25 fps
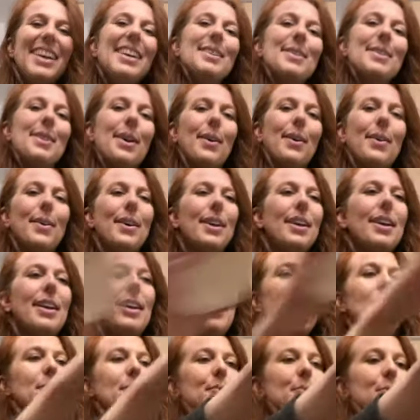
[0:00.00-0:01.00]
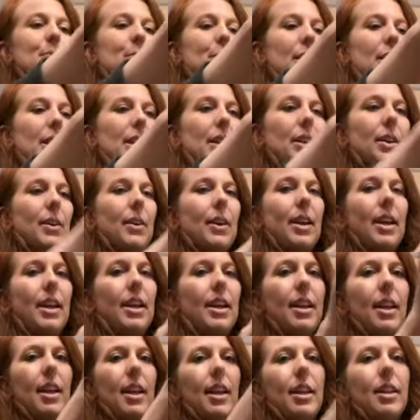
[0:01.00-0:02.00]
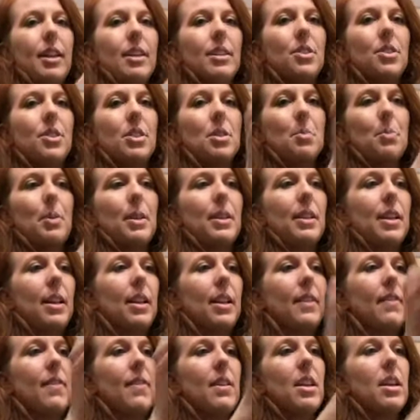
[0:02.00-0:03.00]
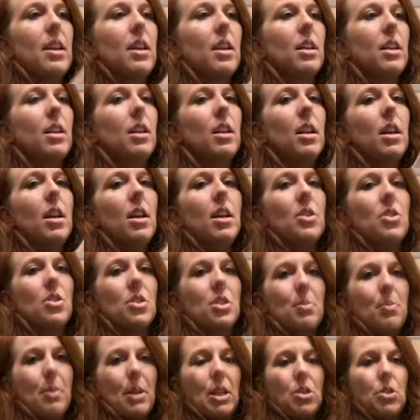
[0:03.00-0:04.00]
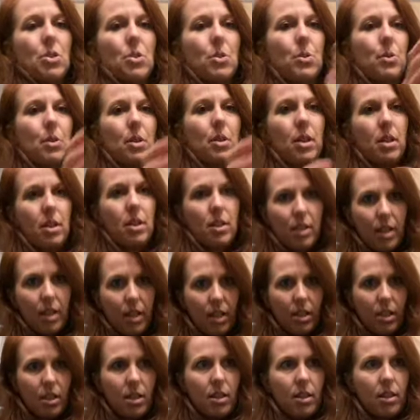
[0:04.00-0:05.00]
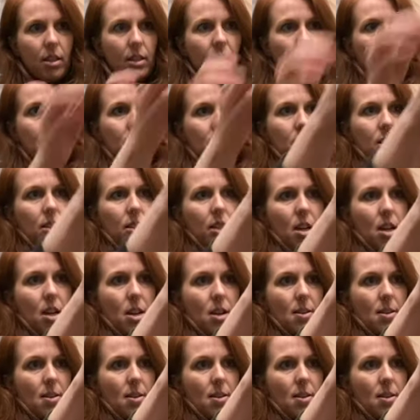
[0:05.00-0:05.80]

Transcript: So yeah, we're gonna go ahead and just put that in there. Just make sure that the little